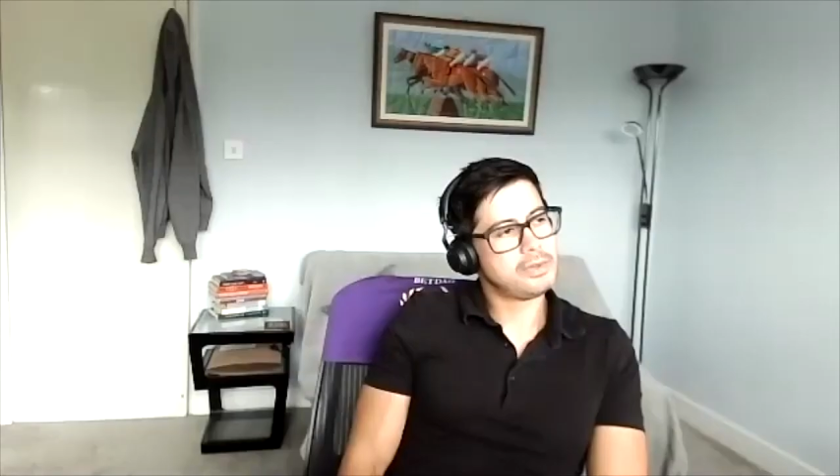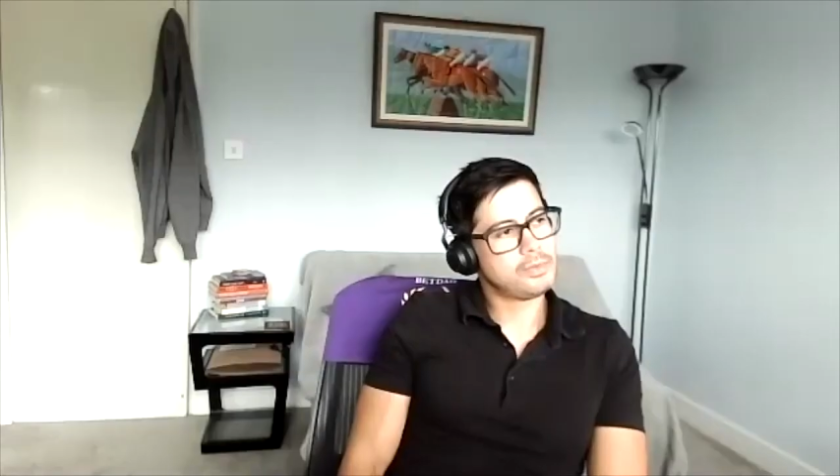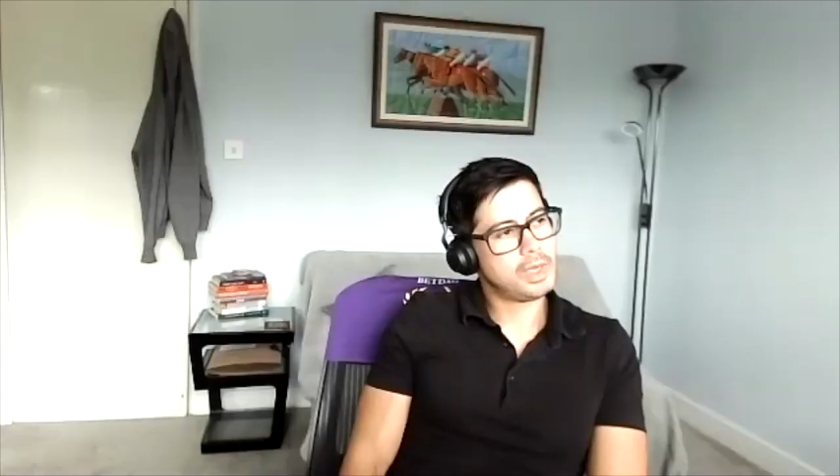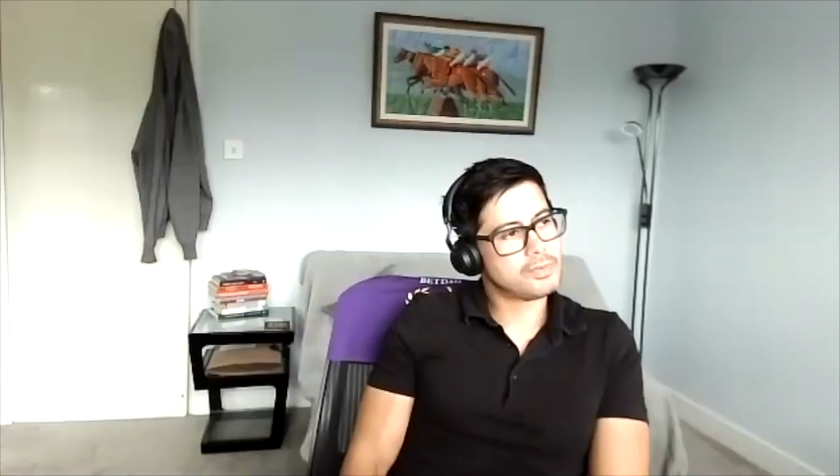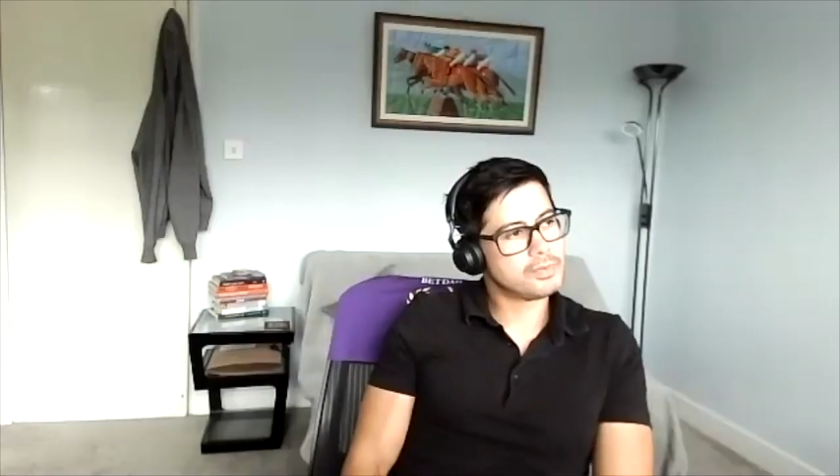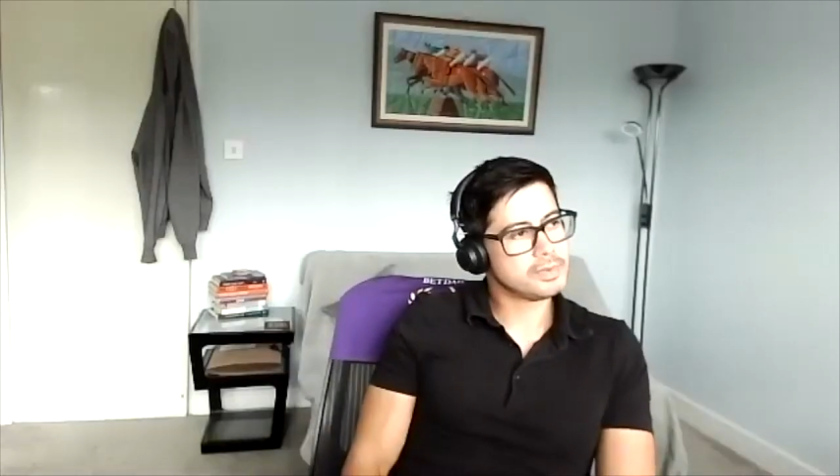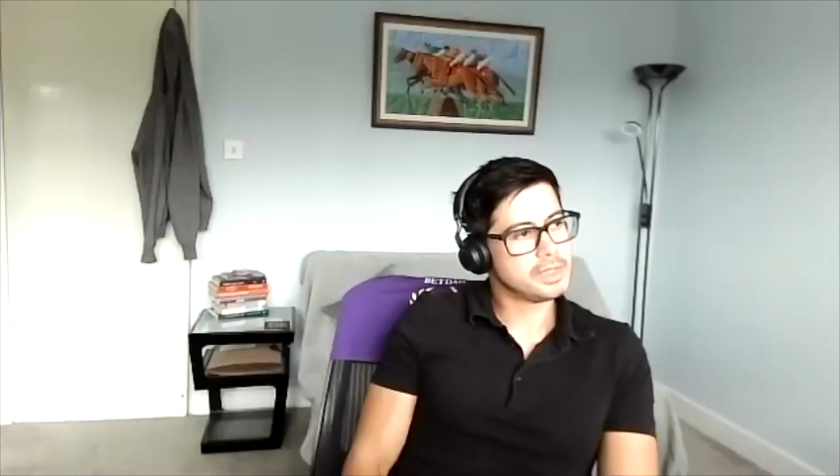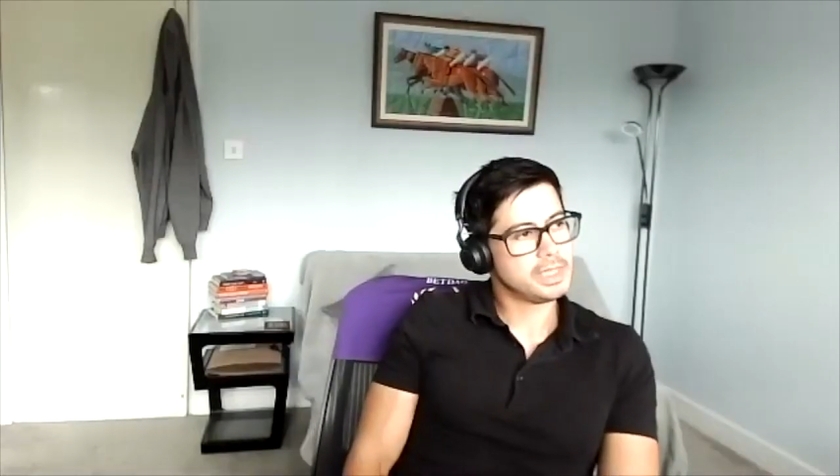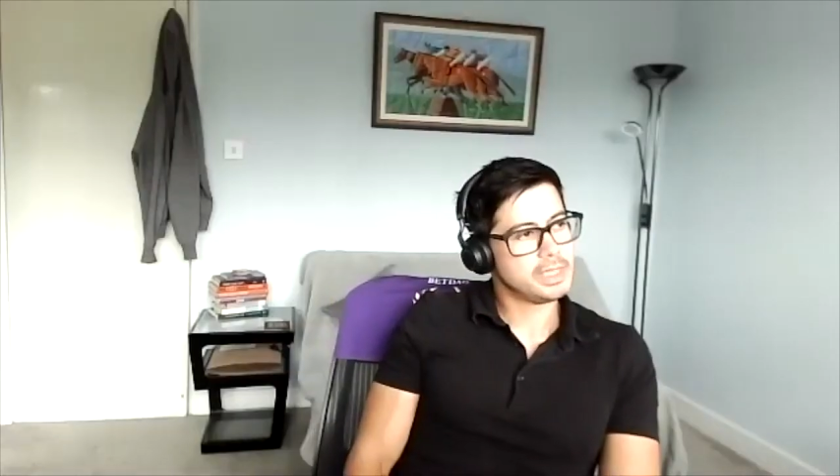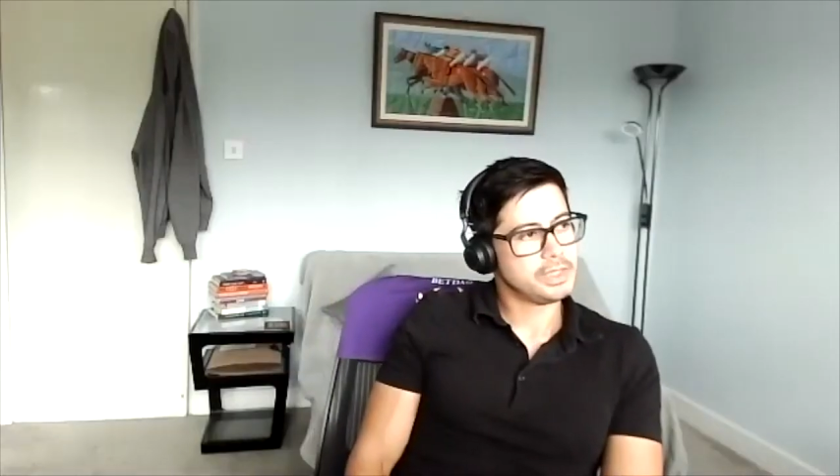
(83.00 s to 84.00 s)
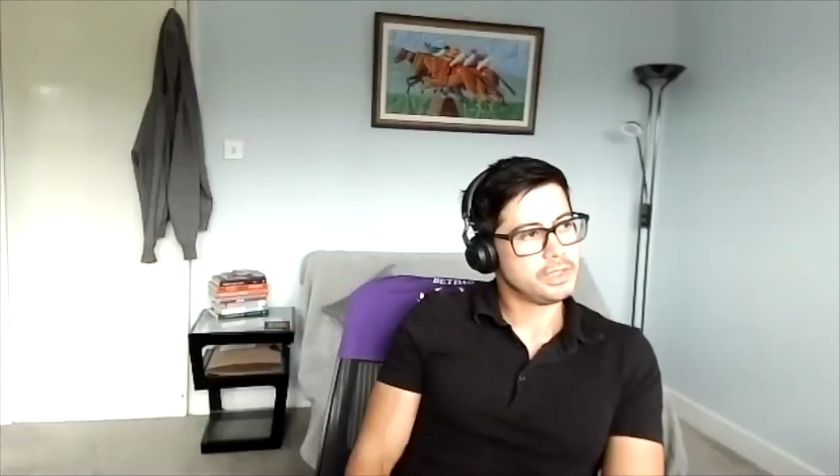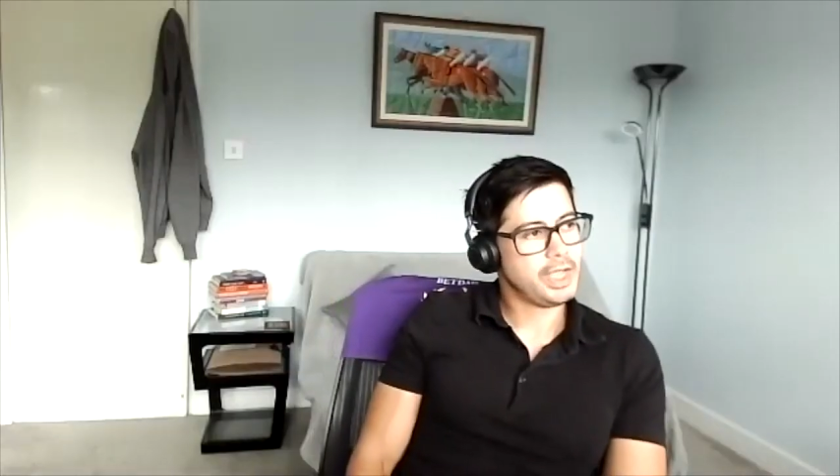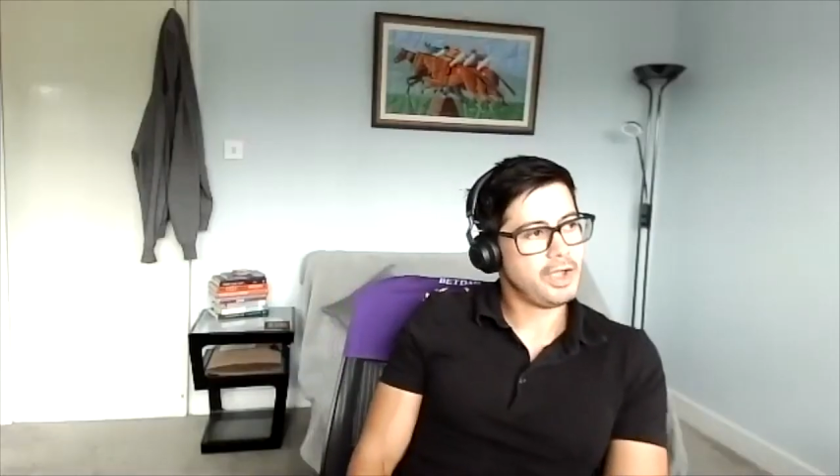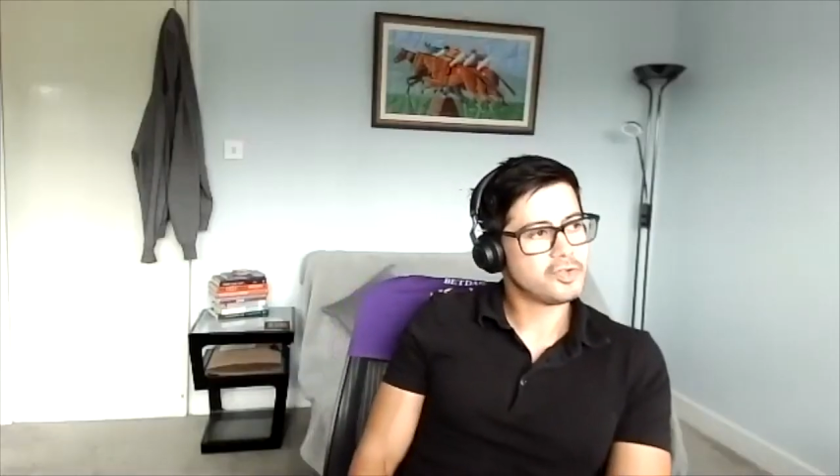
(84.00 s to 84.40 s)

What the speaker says: Well, you have